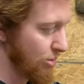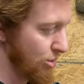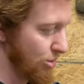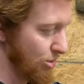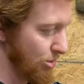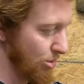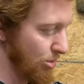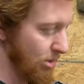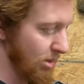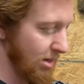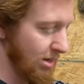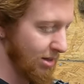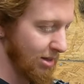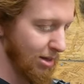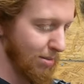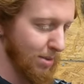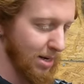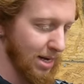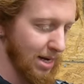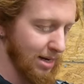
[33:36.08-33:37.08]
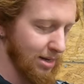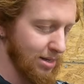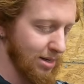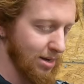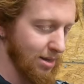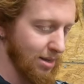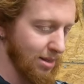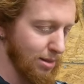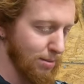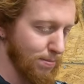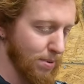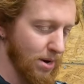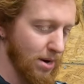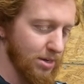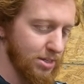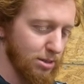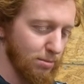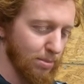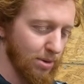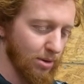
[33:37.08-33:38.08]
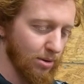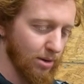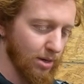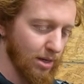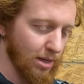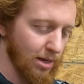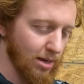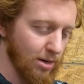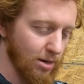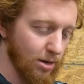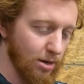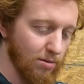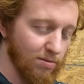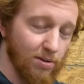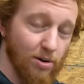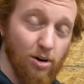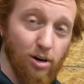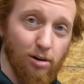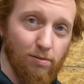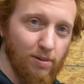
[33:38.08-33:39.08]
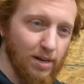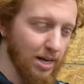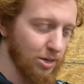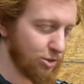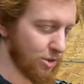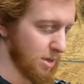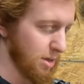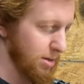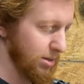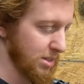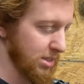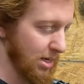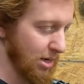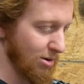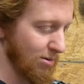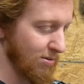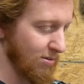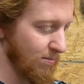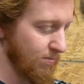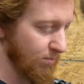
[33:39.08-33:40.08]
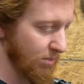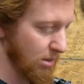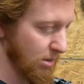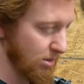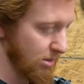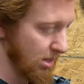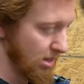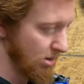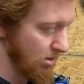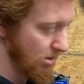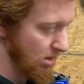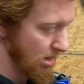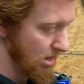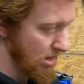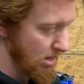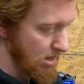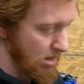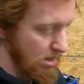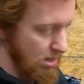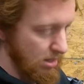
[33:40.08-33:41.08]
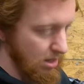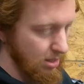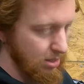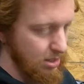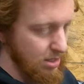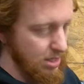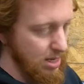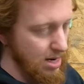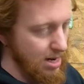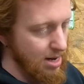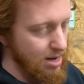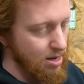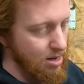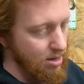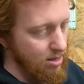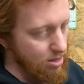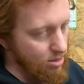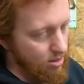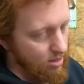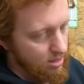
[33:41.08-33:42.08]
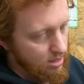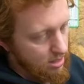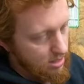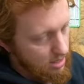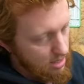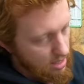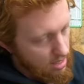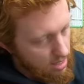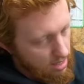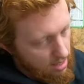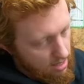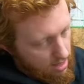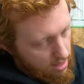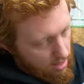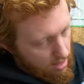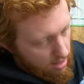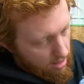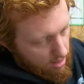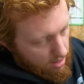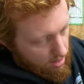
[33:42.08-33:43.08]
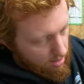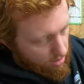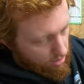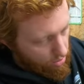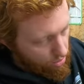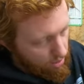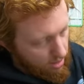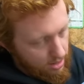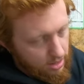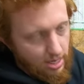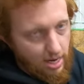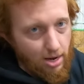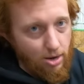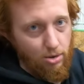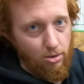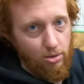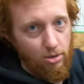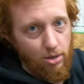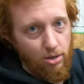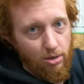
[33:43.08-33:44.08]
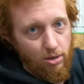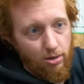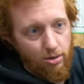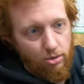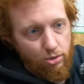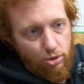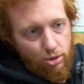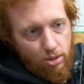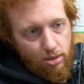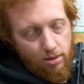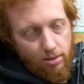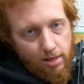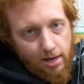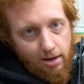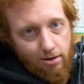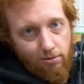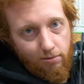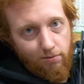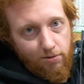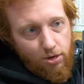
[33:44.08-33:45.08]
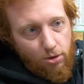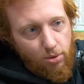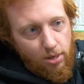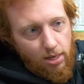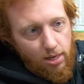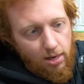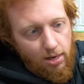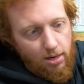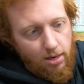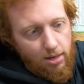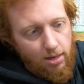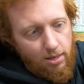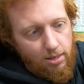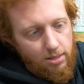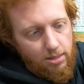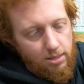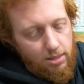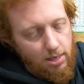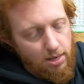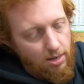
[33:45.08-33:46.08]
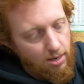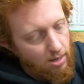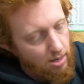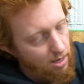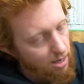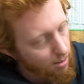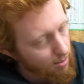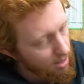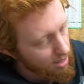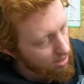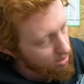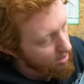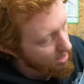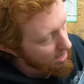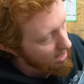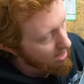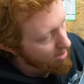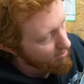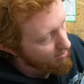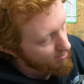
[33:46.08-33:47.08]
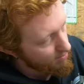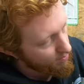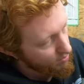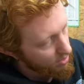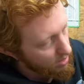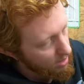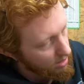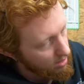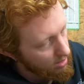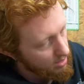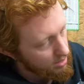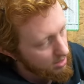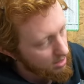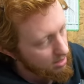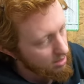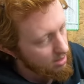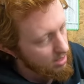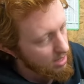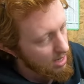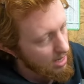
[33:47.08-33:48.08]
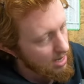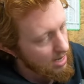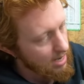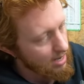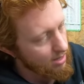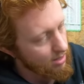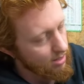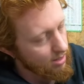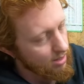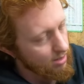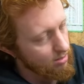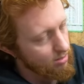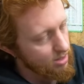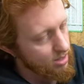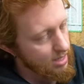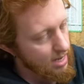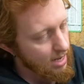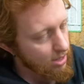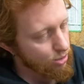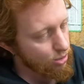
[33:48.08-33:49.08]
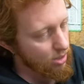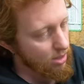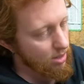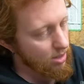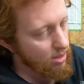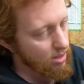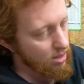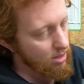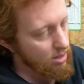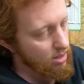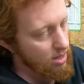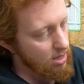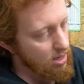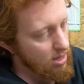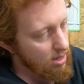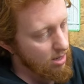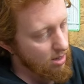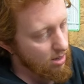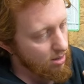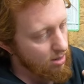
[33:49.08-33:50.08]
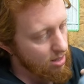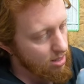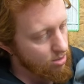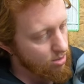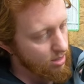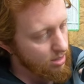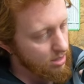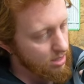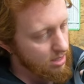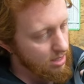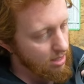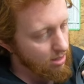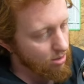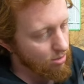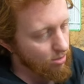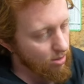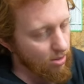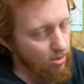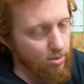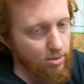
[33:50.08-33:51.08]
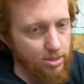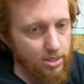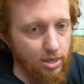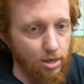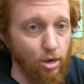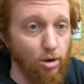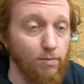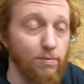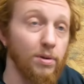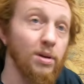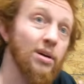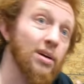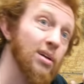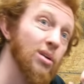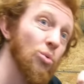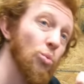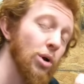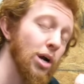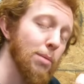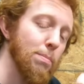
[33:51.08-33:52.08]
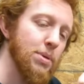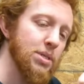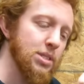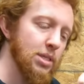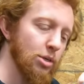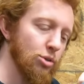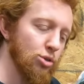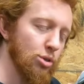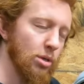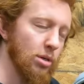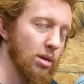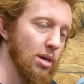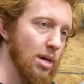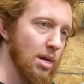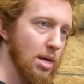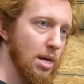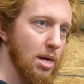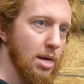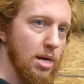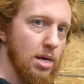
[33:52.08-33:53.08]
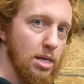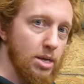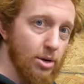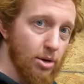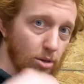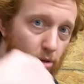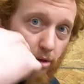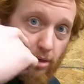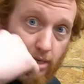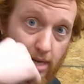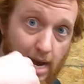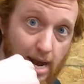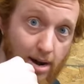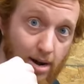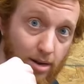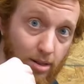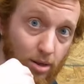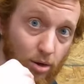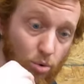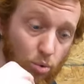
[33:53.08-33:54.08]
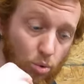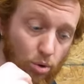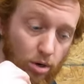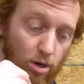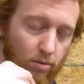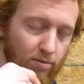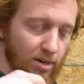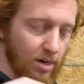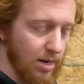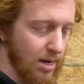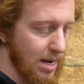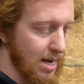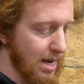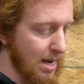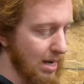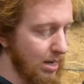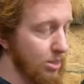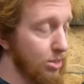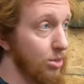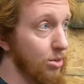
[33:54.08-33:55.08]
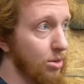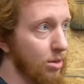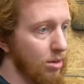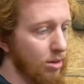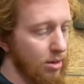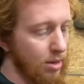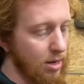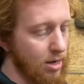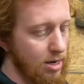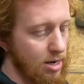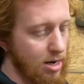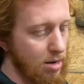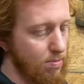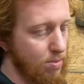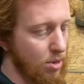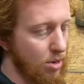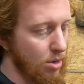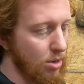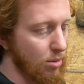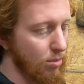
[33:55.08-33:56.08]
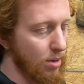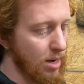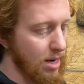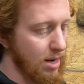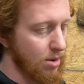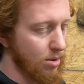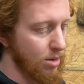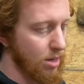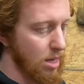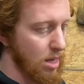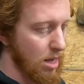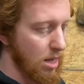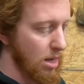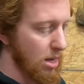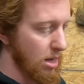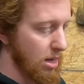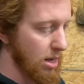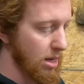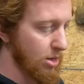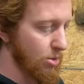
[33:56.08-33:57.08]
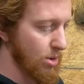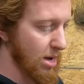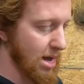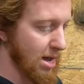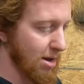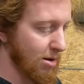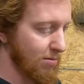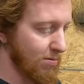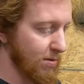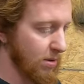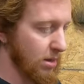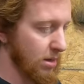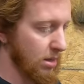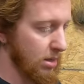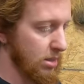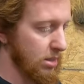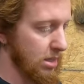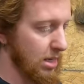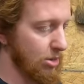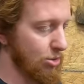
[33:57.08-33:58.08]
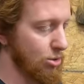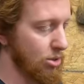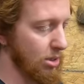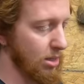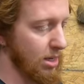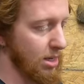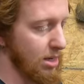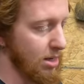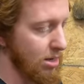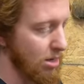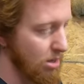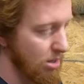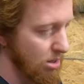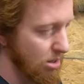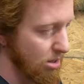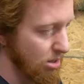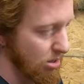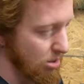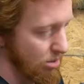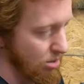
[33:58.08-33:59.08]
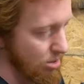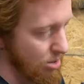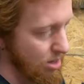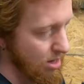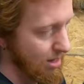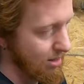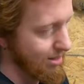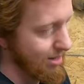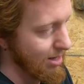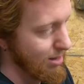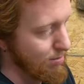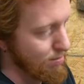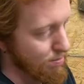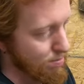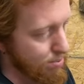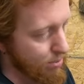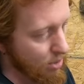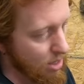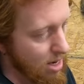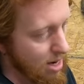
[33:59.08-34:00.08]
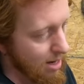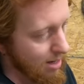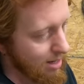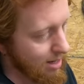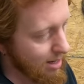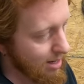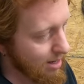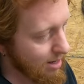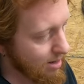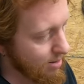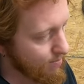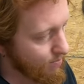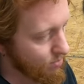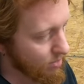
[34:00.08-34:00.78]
to eliminate the possibility of arc flashing yourself. So inside you can see just how large that viewing area is there. I mean, you have this entire section here that you can see through. So if you're in a weird position, you can look down out of the corner of your eyes, you can look up all around, and you have essentially nothing blocking